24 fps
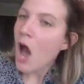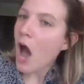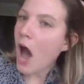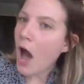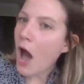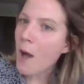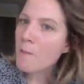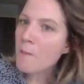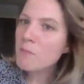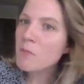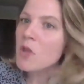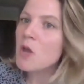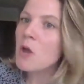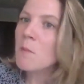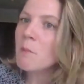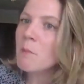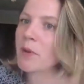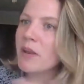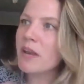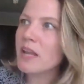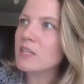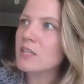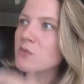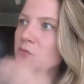Um,
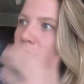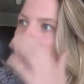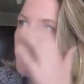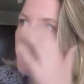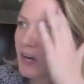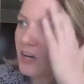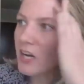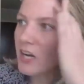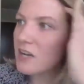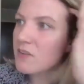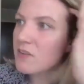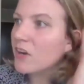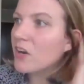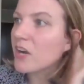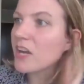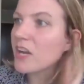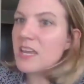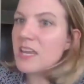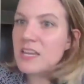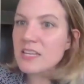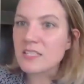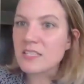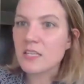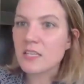but it's very very
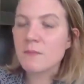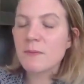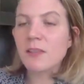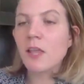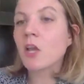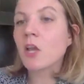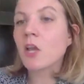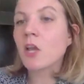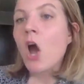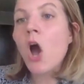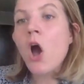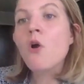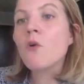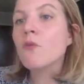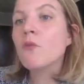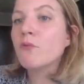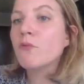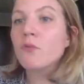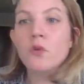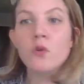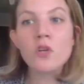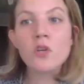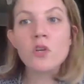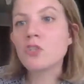easy to be like oh
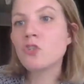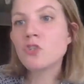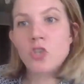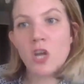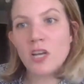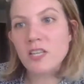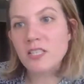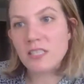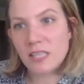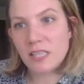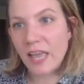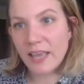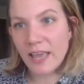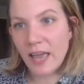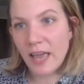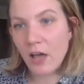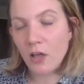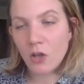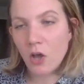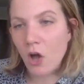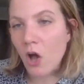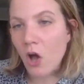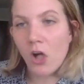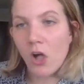food is just like
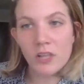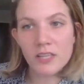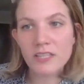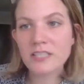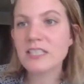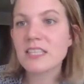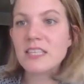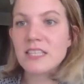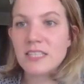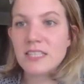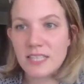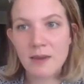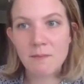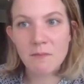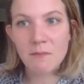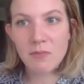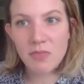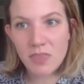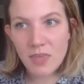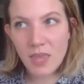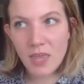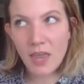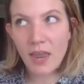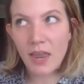alcohol it's the same
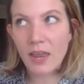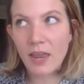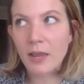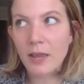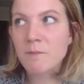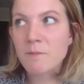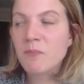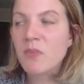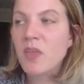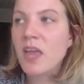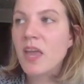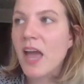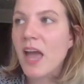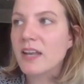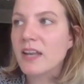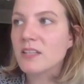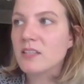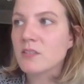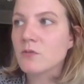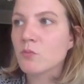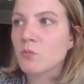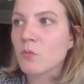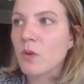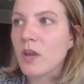thing and
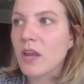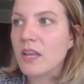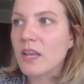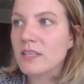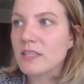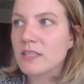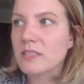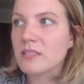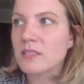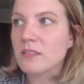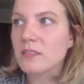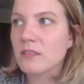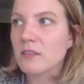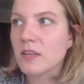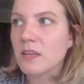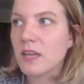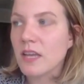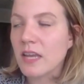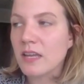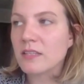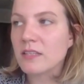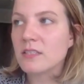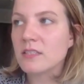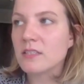it's it's
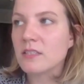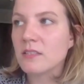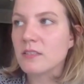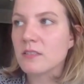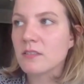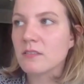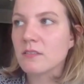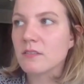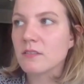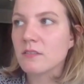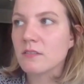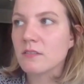it's